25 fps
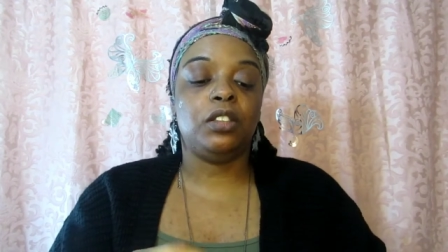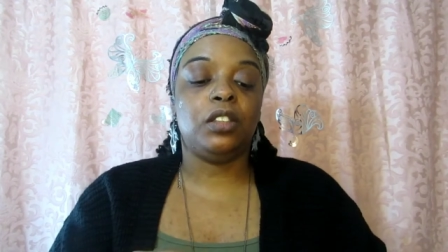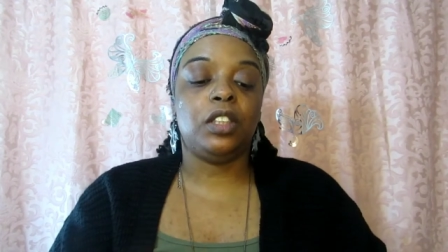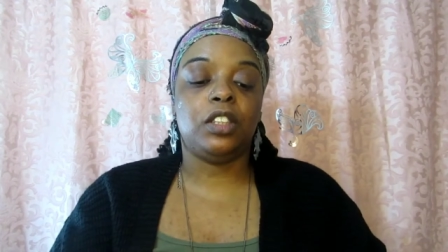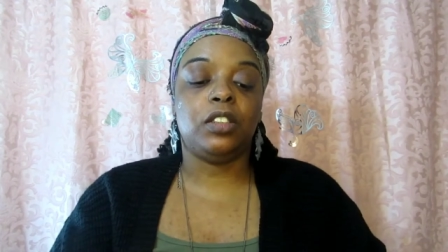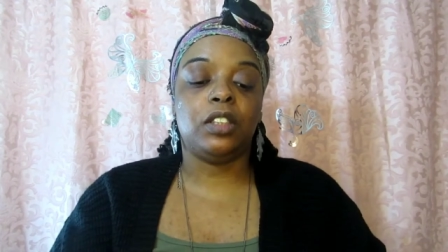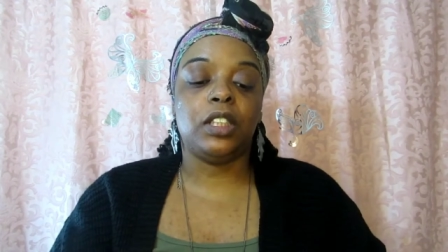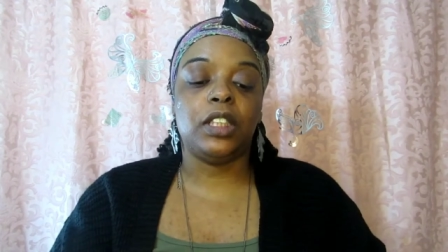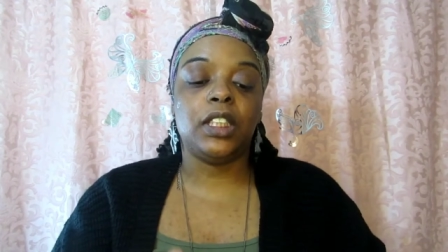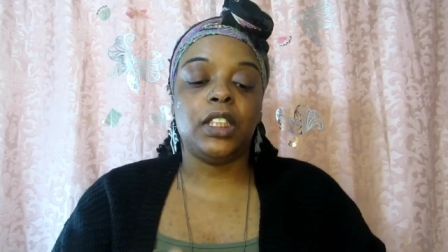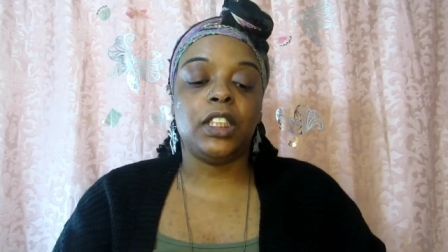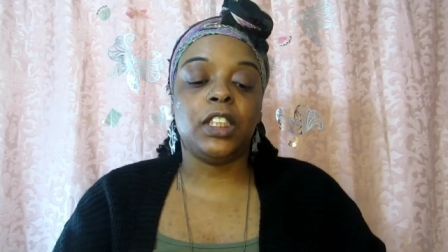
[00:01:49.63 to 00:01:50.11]
So
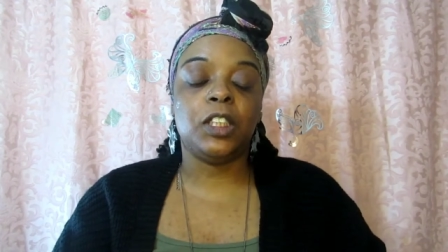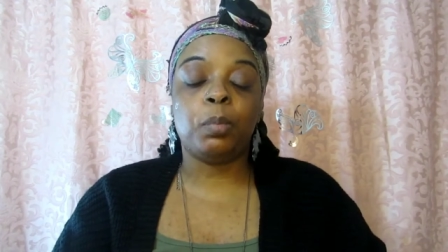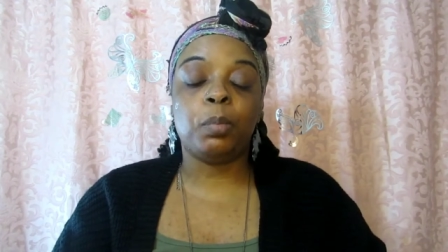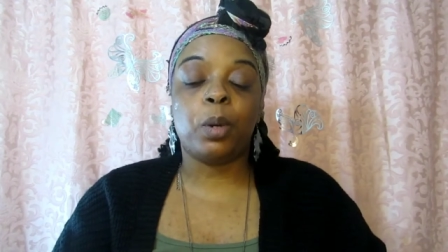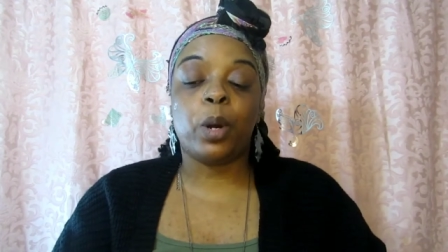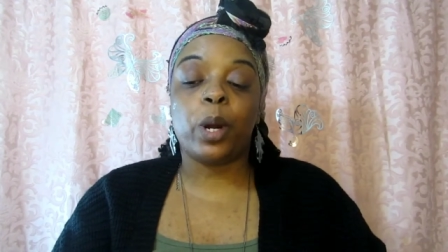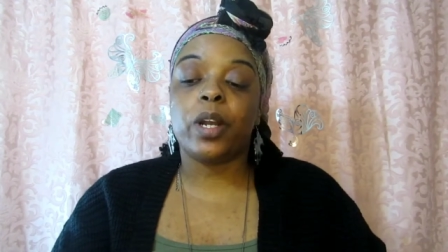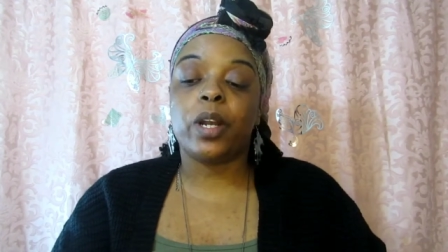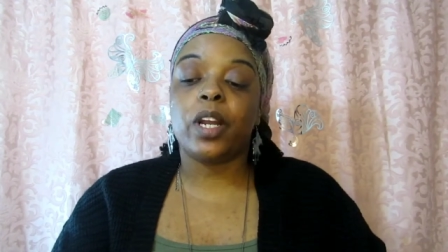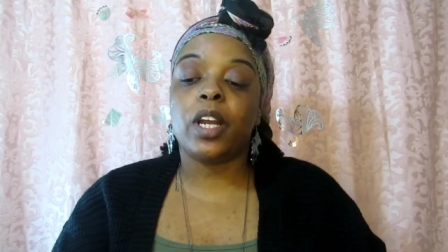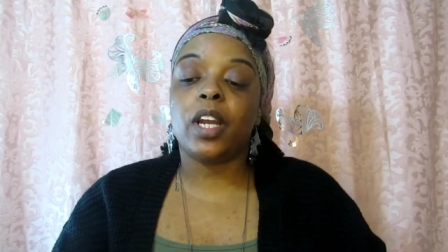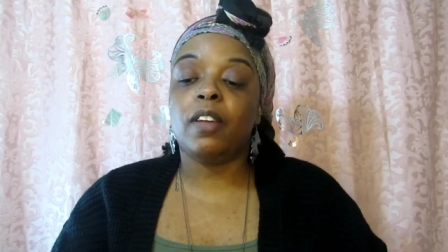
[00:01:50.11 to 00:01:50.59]
this is
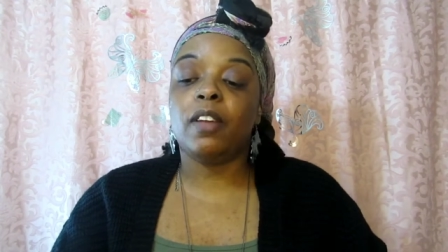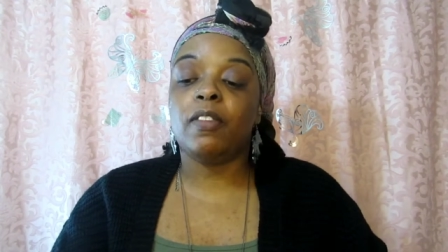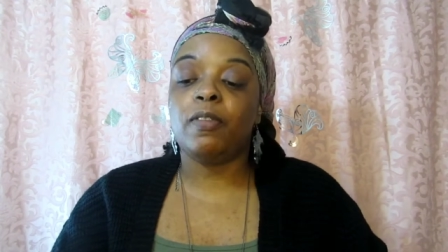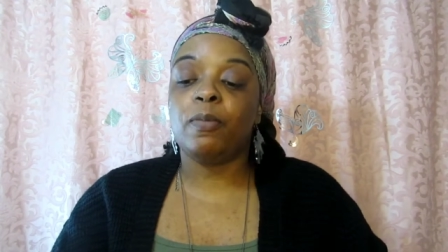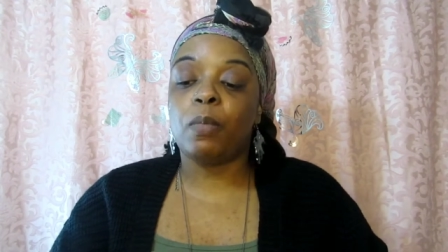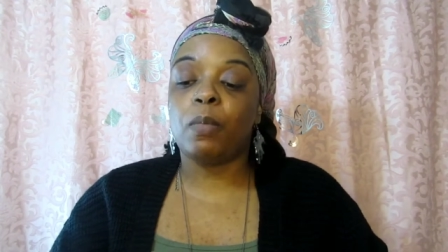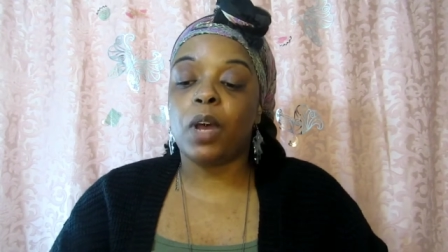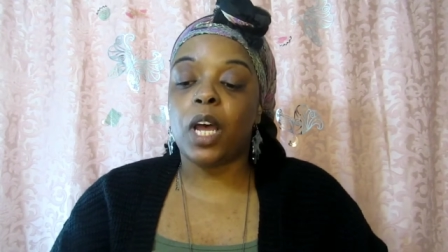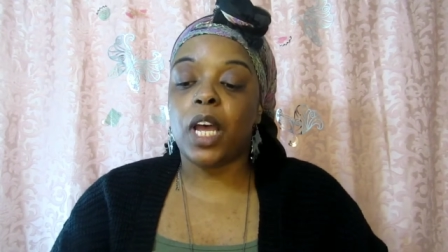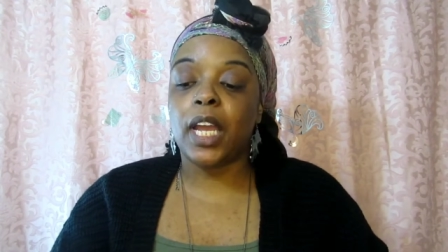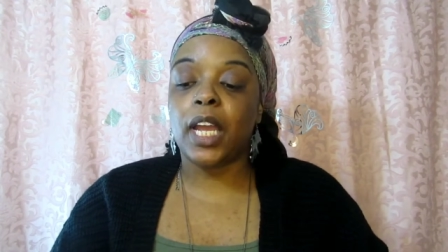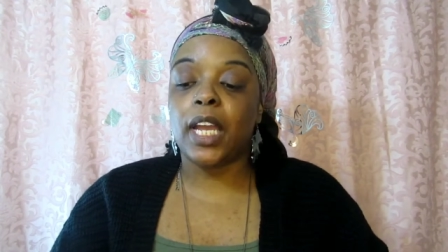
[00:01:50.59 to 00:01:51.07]
part of
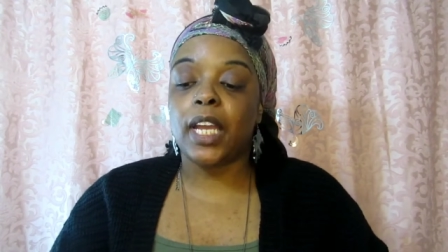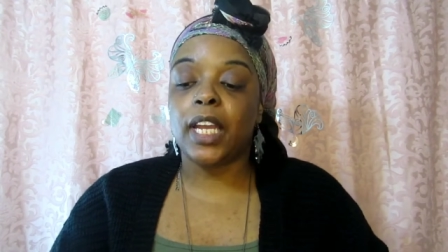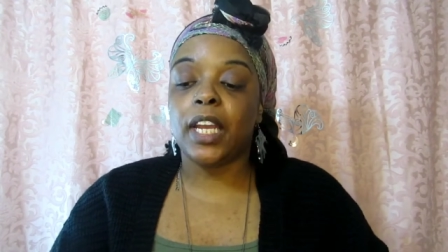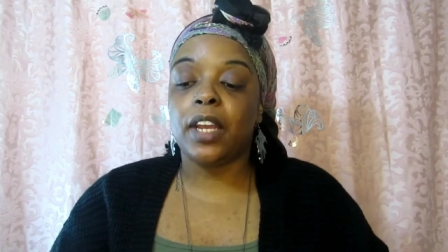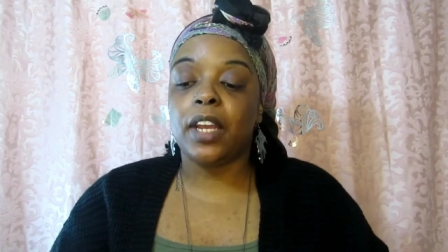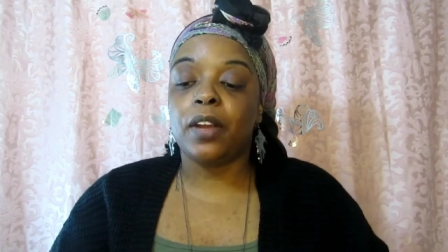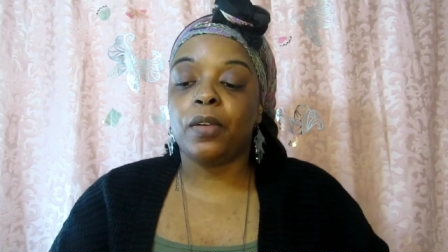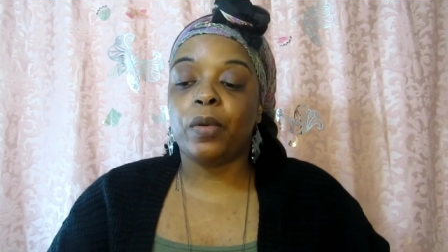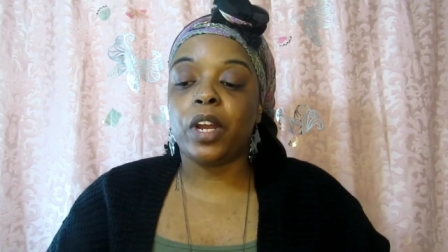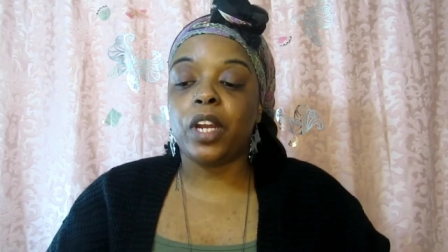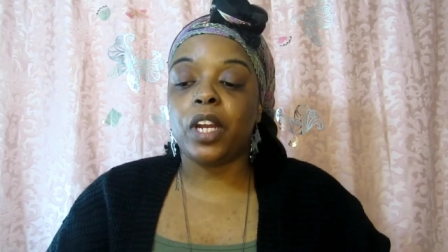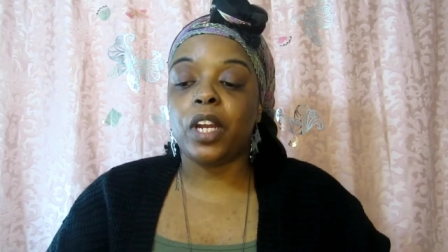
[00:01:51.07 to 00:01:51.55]
my
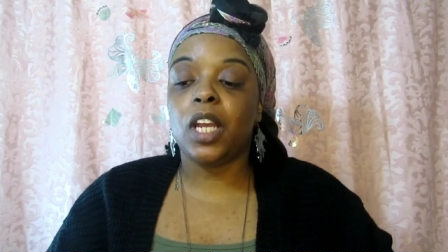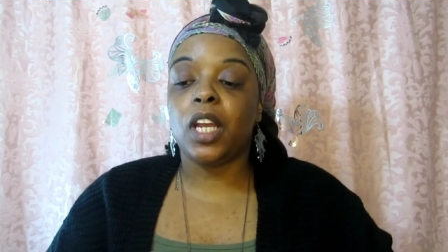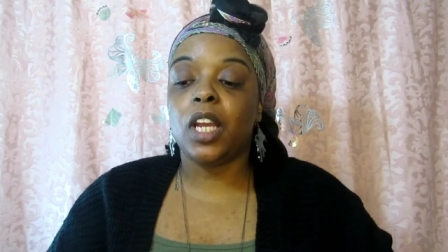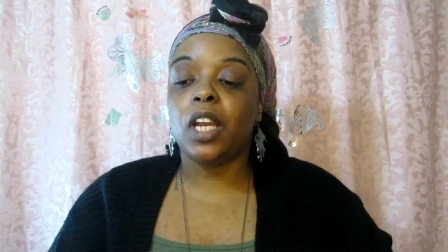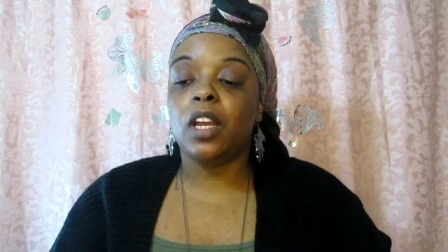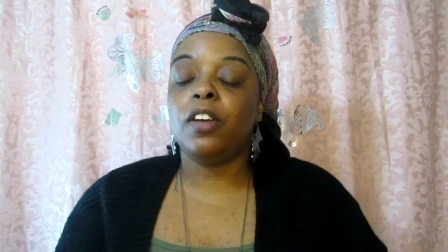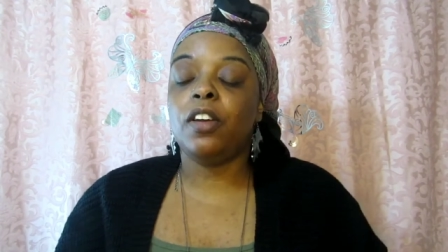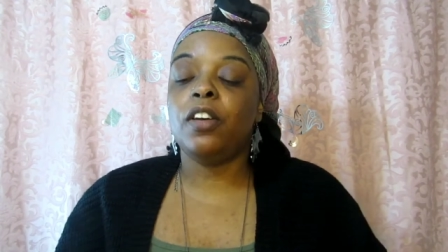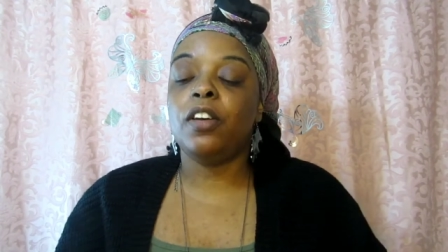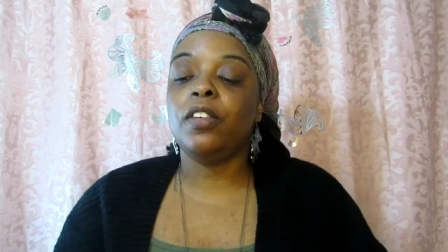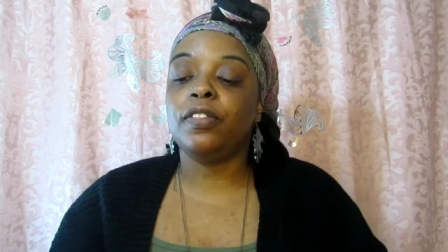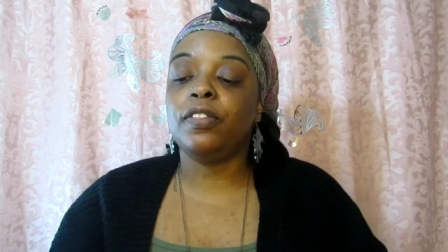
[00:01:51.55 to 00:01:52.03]
get ready
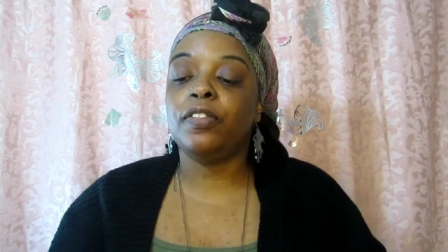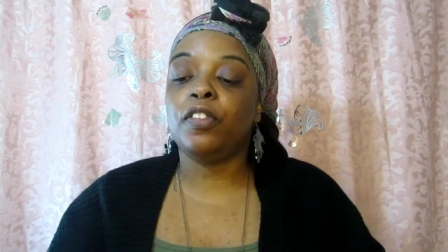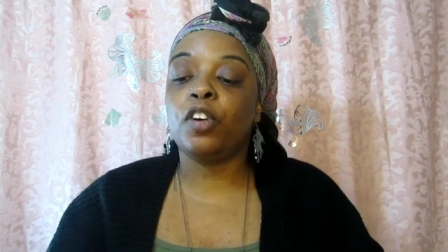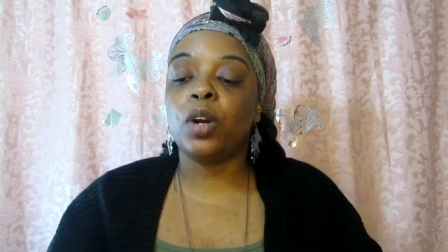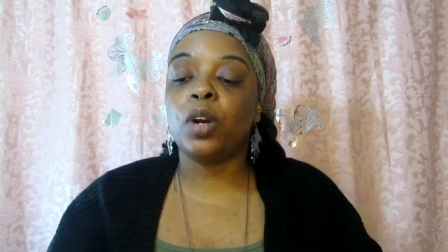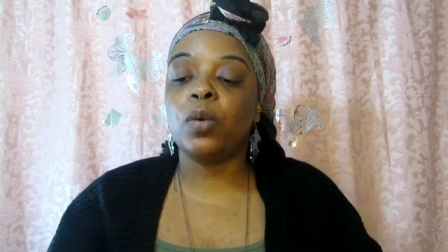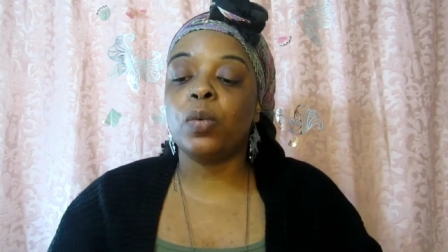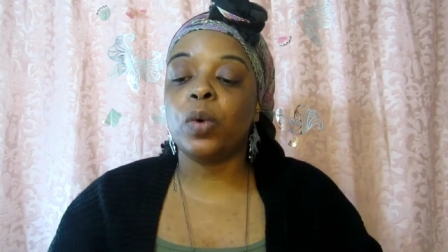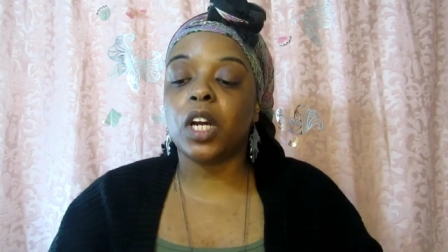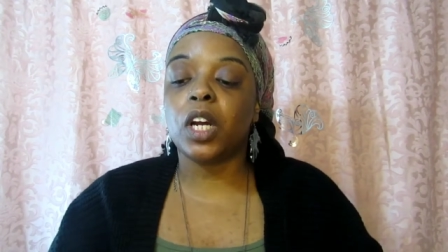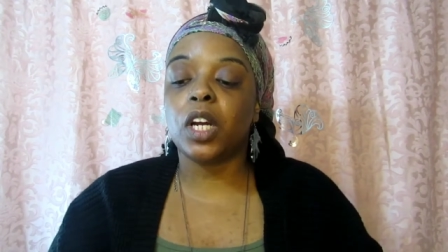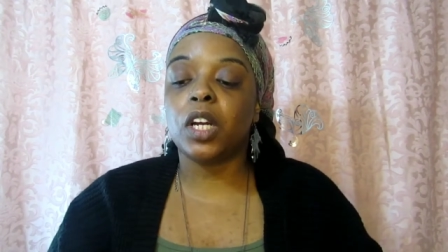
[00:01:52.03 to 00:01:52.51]

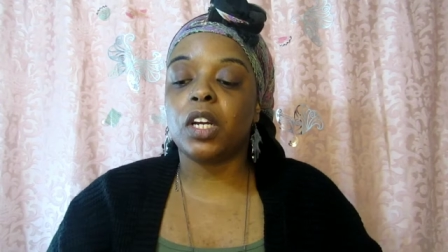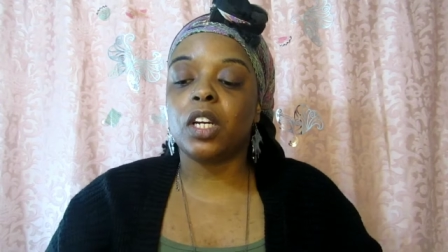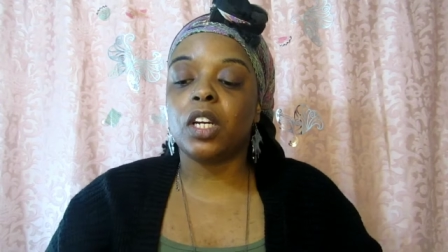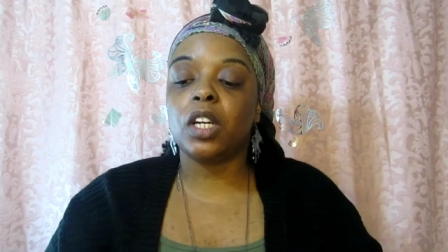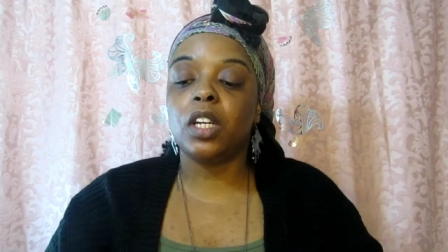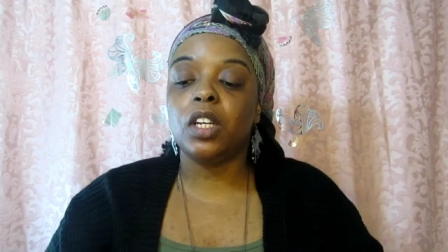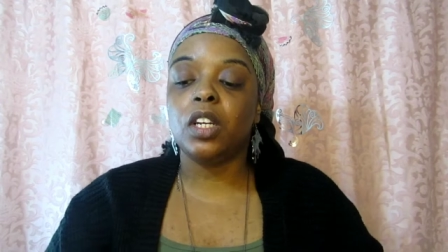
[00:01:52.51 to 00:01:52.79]
for work